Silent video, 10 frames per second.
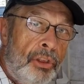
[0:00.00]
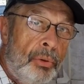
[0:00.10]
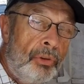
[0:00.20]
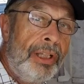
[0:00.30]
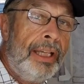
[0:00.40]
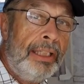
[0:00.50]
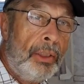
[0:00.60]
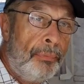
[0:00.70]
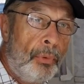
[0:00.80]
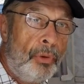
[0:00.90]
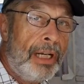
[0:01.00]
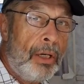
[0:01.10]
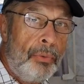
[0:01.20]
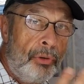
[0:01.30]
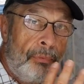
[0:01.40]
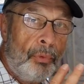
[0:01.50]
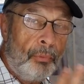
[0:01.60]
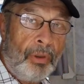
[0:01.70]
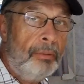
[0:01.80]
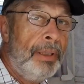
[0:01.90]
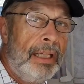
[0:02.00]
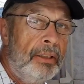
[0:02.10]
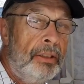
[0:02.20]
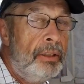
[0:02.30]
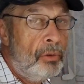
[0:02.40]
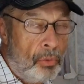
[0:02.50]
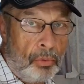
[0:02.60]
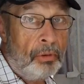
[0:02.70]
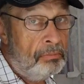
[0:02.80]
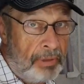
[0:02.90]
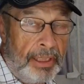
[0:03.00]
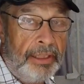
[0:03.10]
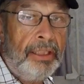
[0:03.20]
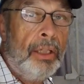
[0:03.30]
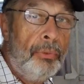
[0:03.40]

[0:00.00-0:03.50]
should take 4 hours for one battery or 8